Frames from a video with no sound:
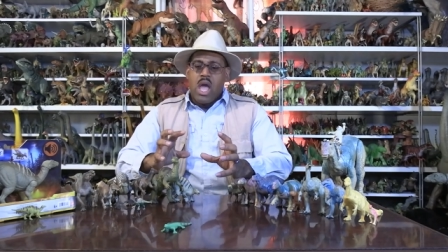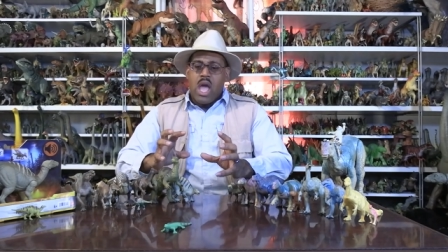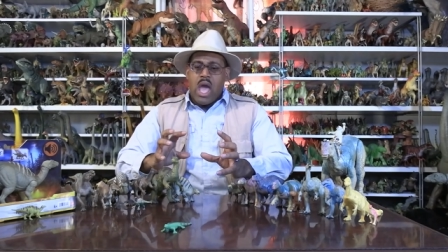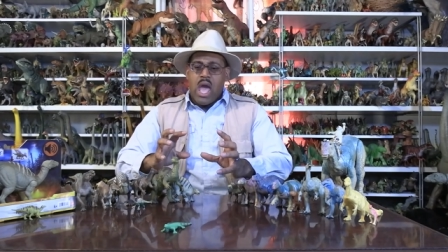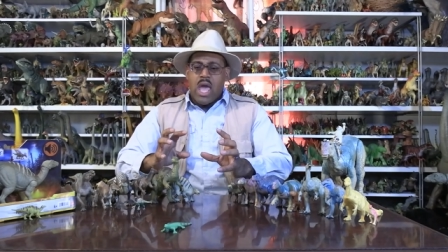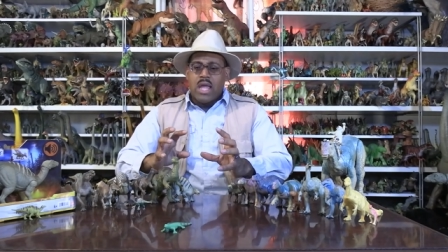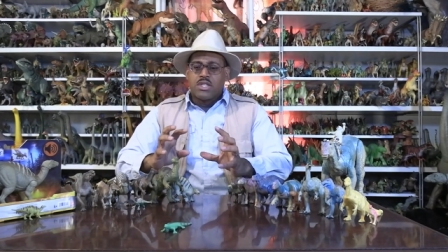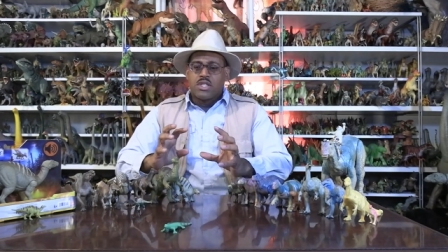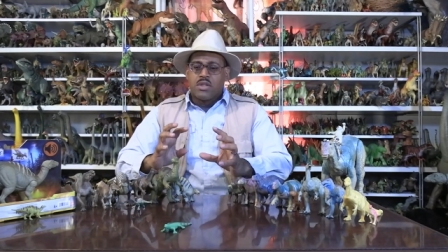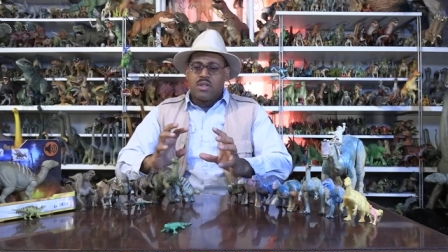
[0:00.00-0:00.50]

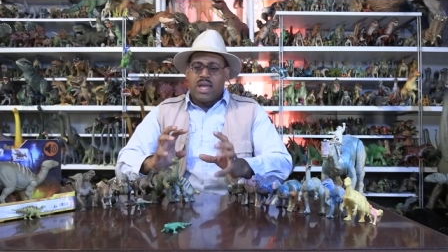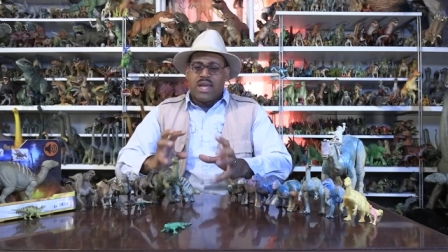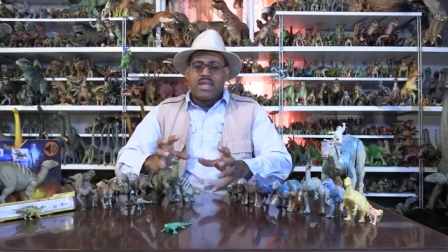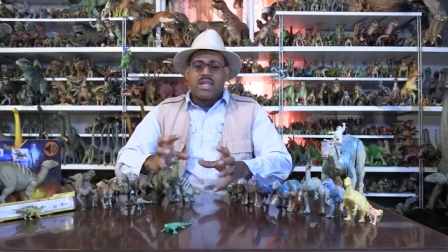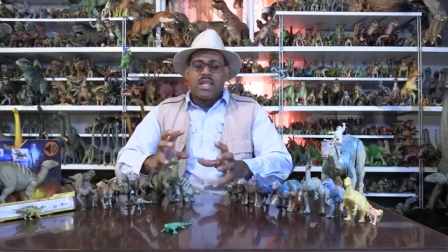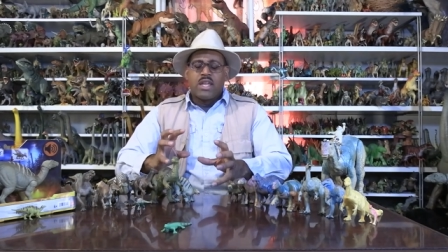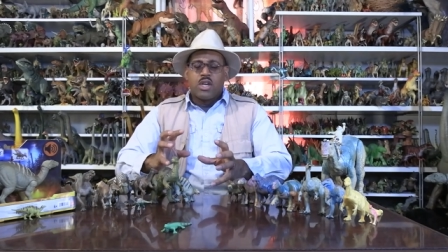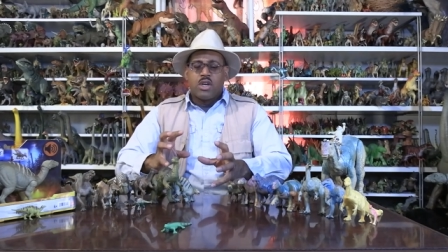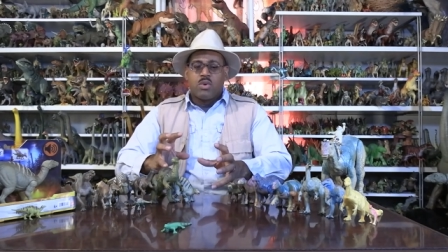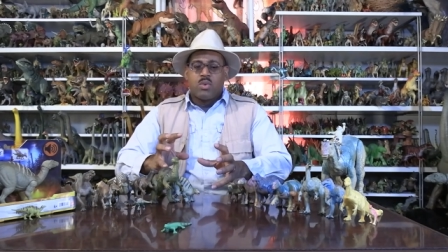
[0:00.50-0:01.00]
And so the
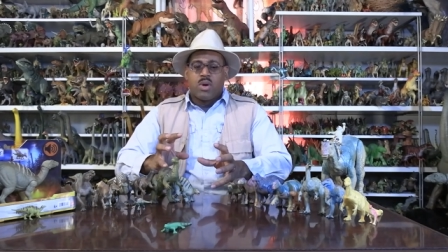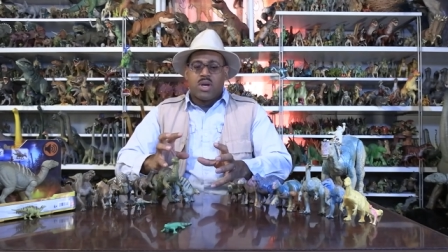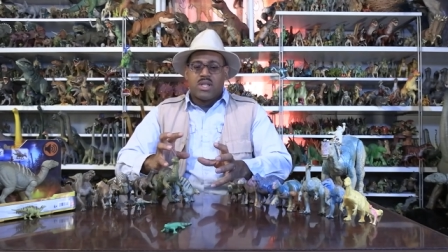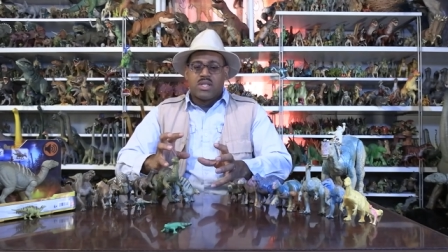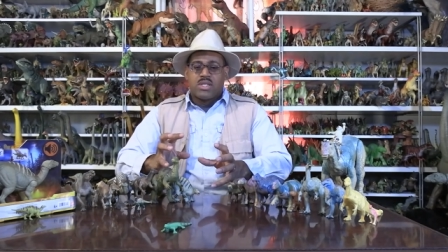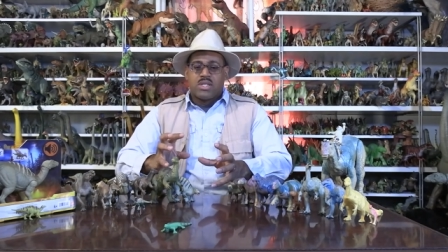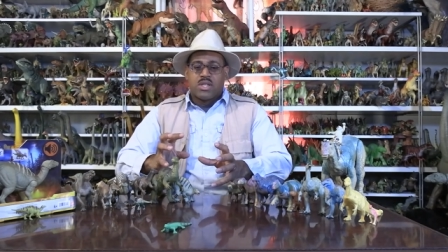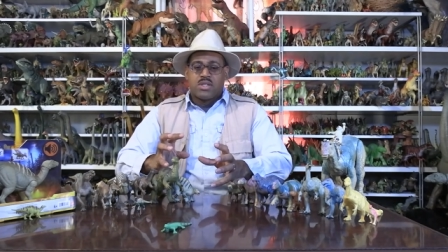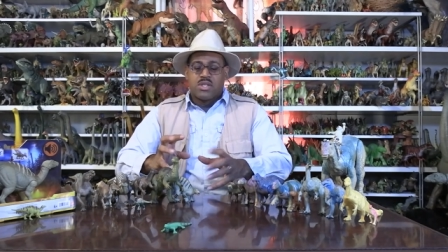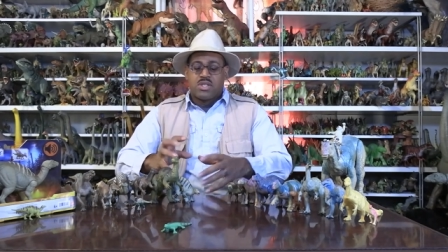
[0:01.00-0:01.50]
idea
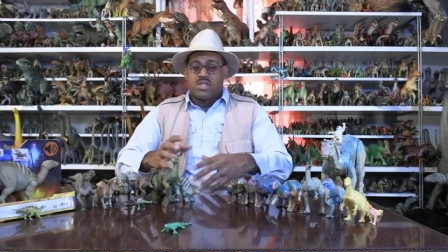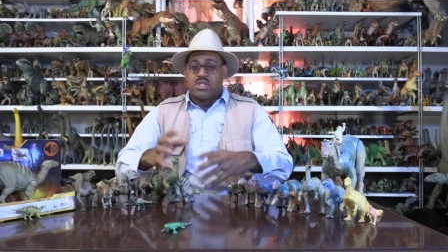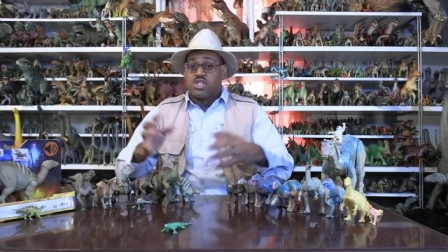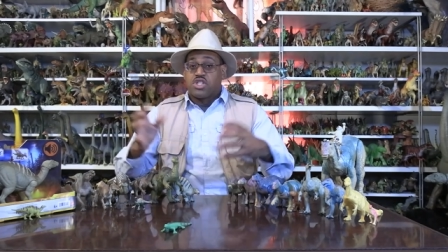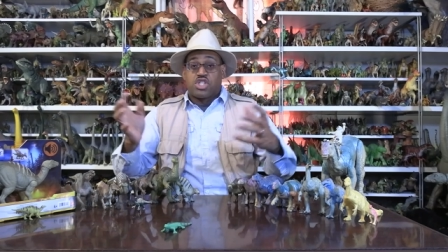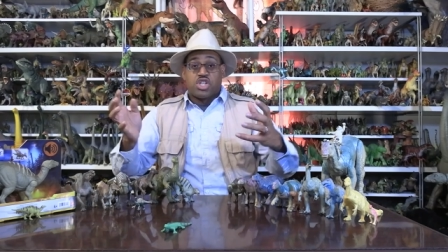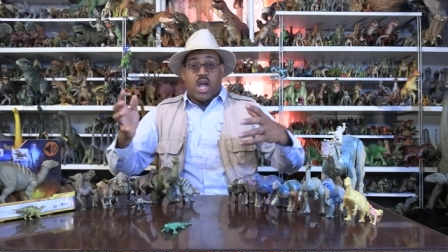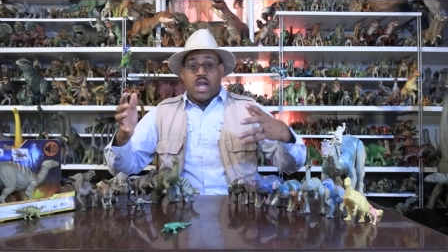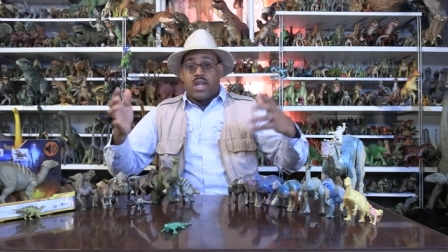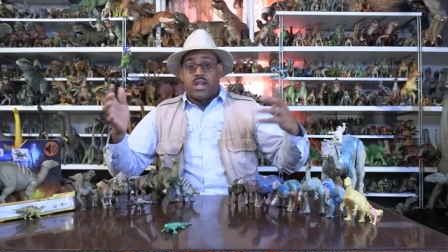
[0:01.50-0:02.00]
was there's this, this
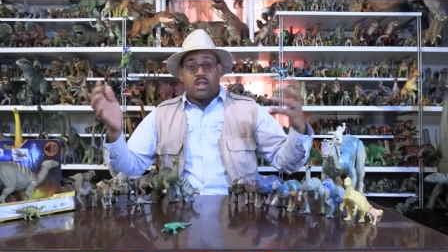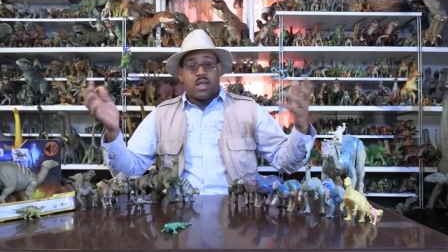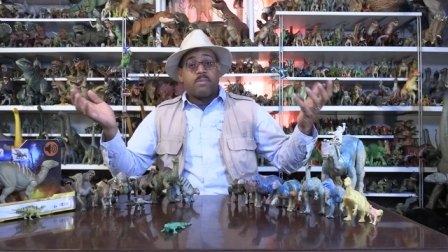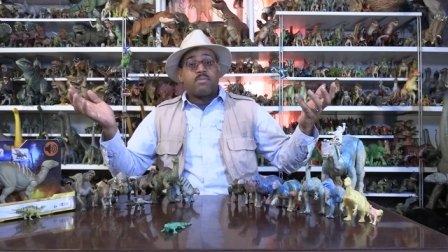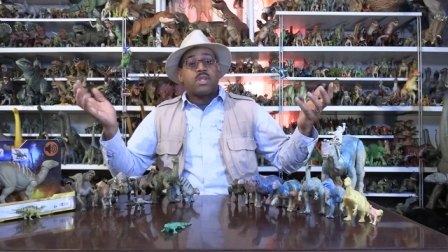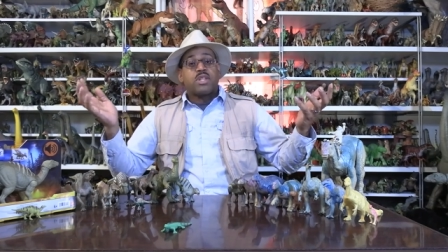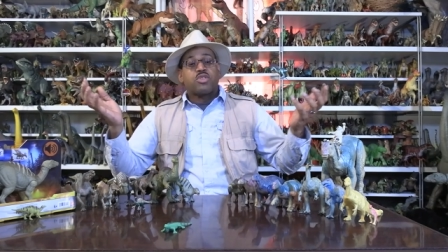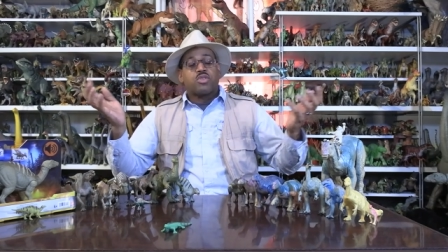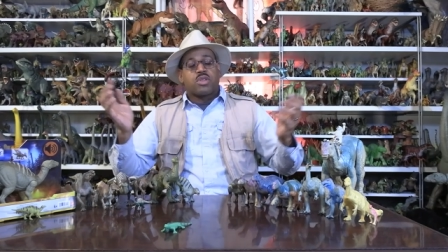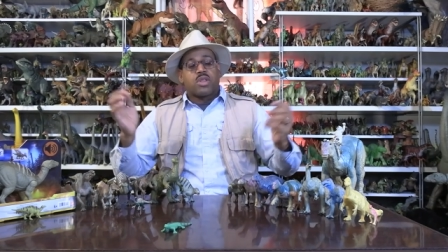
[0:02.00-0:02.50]
giant
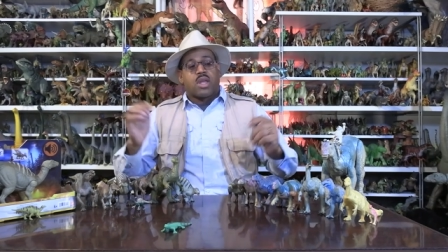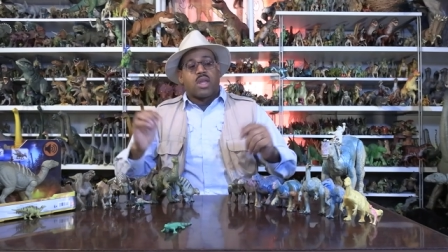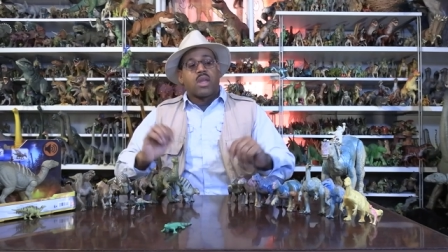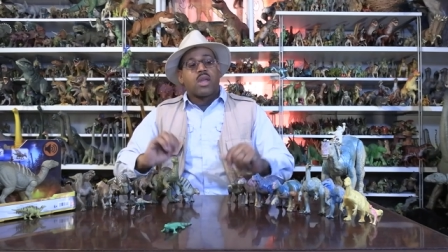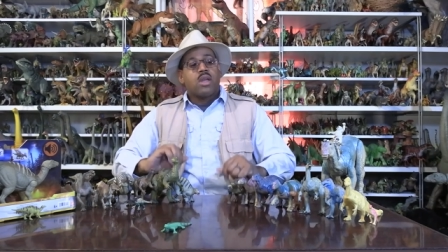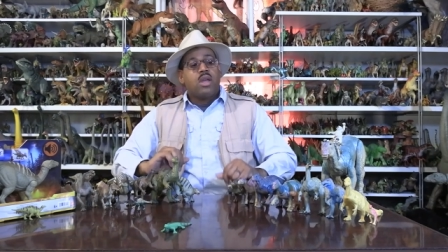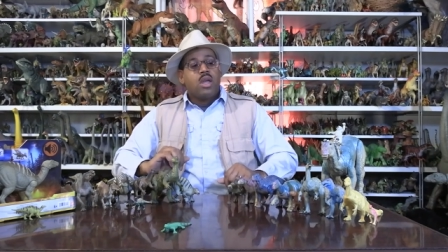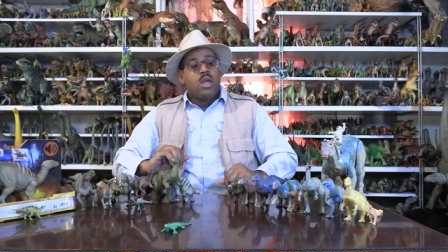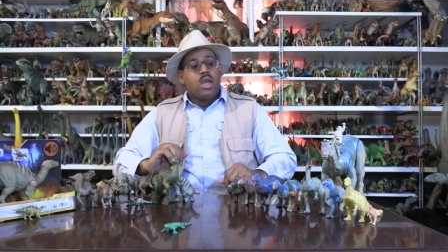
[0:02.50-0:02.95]
lizard thing.